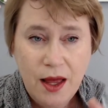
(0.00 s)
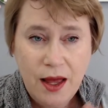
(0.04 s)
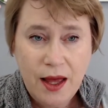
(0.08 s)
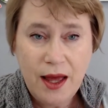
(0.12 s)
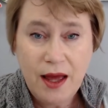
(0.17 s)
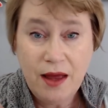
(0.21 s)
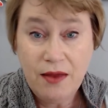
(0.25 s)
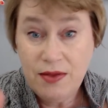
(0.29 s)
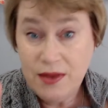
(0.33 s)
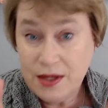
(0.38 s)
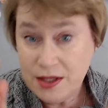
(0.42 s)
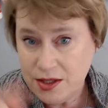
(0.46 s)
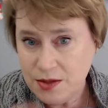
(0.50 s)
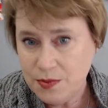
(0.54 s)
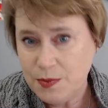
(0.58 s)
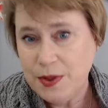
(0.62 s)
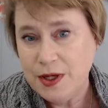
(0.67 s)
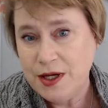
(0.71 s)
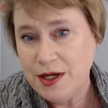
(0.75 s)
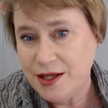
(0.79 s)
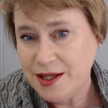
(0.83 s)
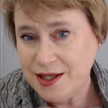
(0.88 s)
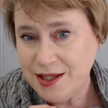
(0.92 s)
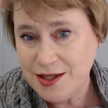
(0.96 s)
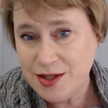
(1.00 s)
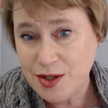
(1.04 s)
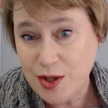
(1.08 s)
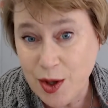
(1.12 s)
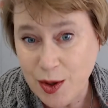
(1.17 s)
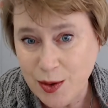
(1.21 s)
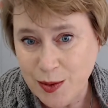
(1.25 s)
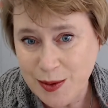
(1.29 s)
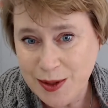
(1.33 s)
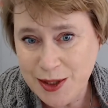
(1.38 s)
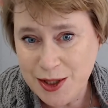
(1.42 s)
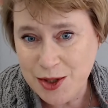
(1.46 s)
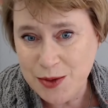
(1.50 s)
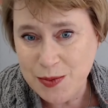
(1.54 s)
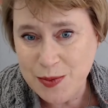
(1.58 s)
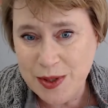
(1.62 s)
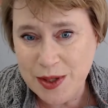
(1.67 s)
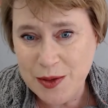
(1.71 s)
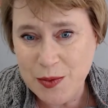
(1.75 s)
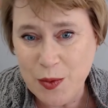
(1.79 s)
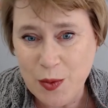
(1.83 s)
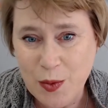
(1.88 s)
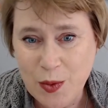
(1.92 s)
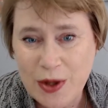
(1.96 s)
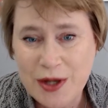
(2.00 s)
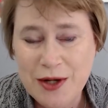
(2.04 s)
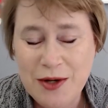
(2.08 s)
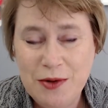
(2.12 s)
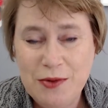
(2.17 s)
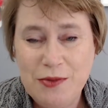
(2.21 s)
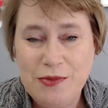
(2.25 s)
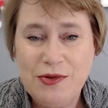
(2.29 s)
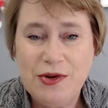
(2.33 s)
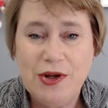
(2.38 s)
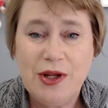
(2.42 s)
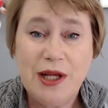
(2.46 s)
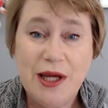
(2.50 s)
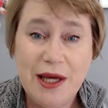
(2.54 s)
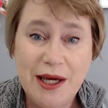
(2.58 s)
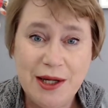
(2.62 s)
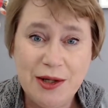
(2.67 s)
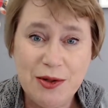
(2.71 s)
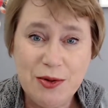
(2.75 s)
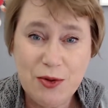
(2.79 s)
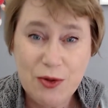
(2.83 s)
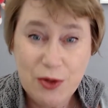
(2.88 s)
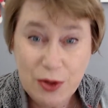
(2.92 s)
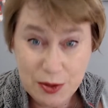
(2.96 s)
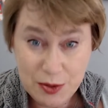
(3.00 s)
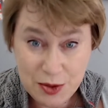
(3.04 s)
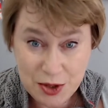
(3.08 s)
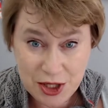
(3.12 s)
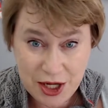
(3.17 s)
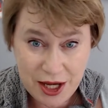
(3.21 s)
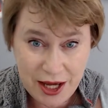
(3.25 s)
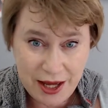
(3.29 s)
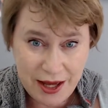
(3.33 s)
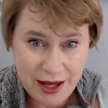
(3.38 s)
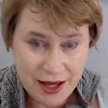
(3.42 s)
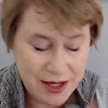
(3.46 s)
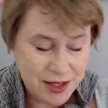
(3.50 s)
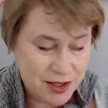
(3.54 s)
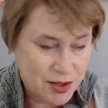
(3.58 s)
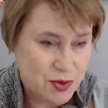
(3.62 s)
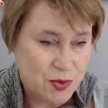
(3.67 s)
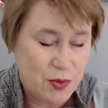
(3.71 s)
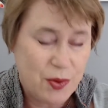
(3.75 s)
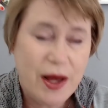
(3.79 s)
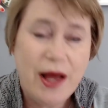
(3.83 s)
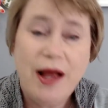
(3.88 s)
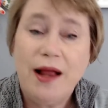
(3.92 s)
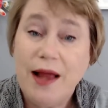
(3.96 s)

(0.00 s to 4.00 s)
and this is going to be wonderful in crochet as well.